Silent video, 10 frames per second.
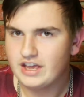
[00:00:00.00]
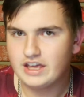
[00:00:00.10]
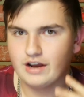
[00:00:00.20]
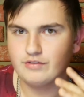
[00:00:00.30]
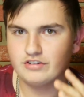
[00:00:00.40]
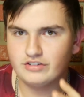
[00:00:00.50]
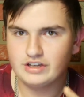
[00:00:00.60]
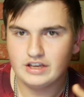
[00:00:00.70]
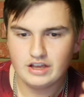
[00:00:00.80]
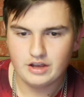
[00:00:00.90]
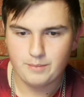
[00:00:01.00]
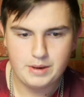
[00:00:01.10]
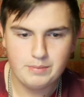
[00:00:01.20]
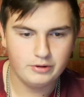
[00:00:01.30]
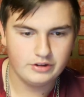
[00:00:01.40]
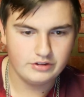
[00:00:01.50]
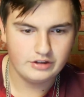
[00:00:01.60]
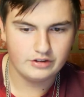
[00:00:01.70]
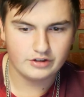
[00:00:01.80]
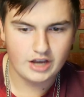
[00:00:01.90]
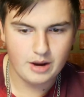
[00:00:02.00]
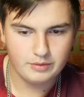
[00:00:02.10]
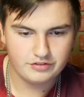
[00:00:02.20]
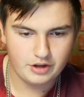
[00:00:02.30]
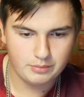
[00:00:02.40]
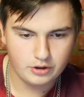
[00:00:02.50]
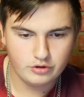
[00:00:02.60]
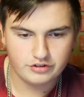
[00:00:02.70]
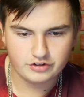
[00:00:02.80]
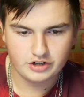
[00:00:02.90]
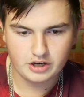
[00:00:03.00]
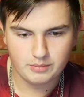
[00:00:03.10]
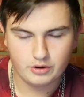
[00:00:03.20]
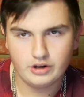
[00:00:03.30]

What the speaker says: and obviously people in the comments now below this are talking about,